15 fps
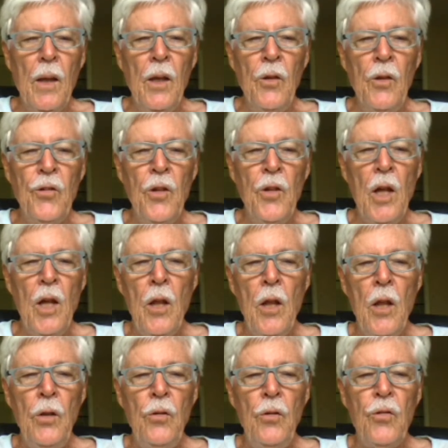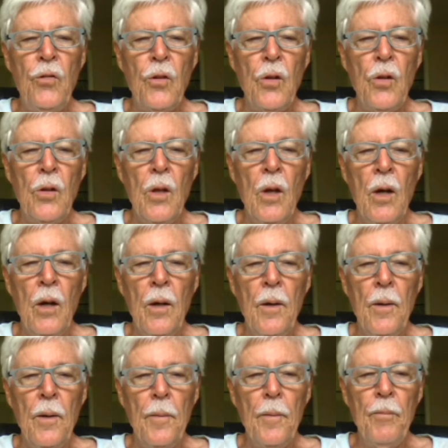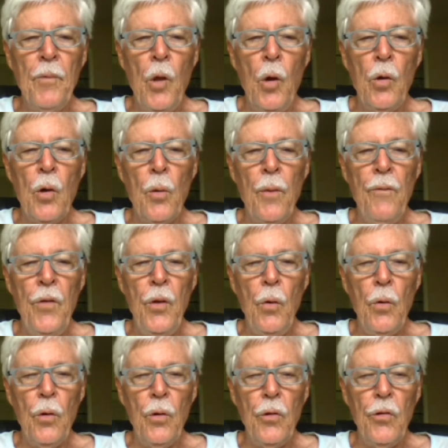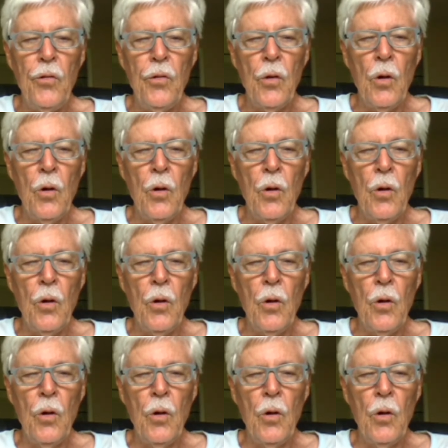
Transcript: is none of these local reviewers,